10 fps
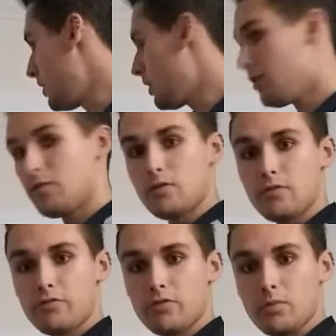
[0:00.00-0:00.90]
we go
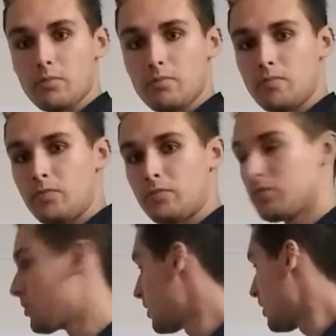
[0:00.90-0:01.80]
from
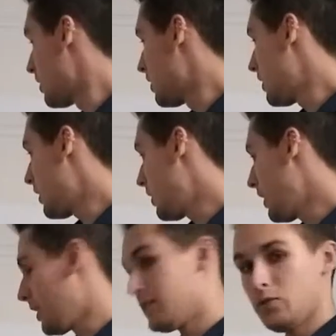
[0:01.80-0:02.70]

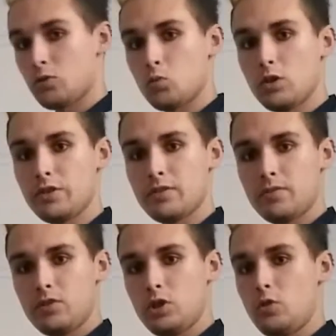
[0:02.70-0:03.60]
x equals 1
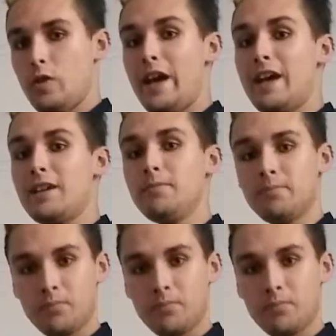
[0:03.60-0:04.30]
to a,